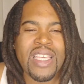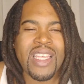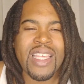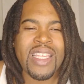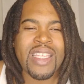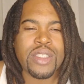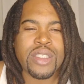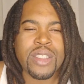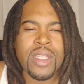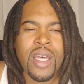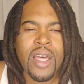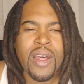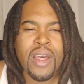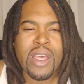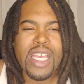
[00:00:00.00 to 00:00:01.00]
he's
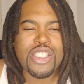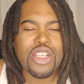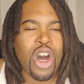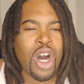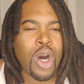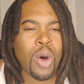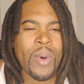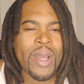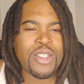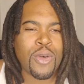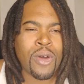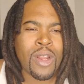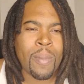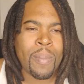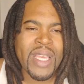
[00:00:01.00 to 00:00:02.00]
is always
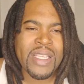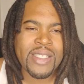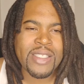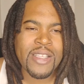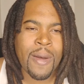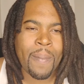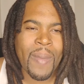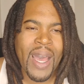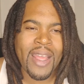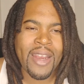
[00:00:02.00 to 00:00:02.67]
going to be somebody